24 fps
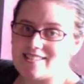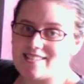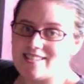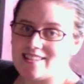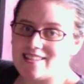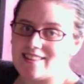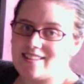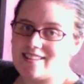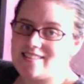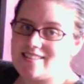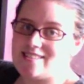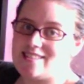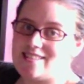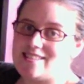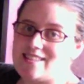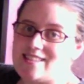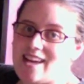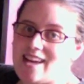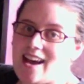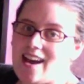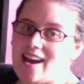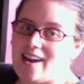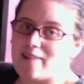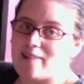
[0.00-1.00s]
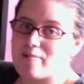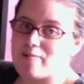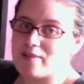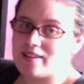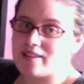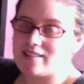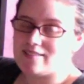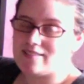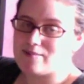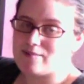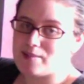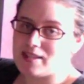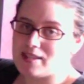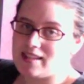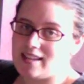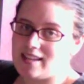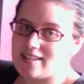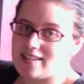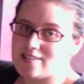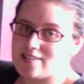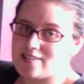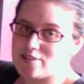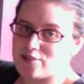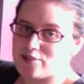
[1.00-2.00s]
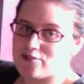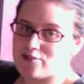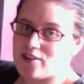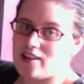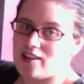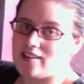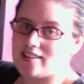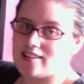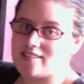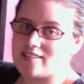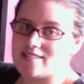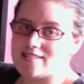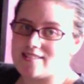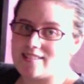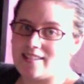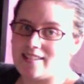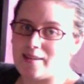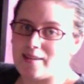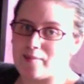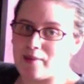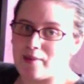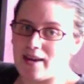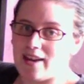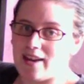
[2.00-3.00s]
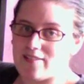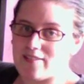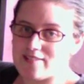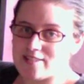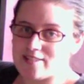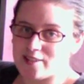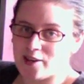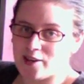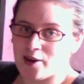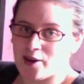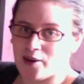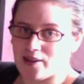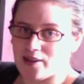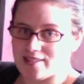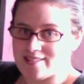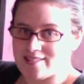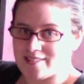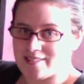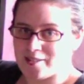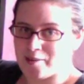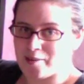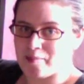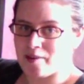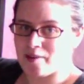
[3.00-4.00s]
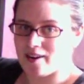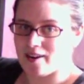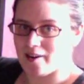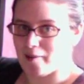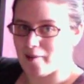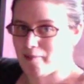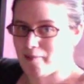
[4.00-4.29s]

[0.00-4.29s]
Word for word: it. That's the tag. My my legs are falling asleep. I have to go. I'll see you tomorrow.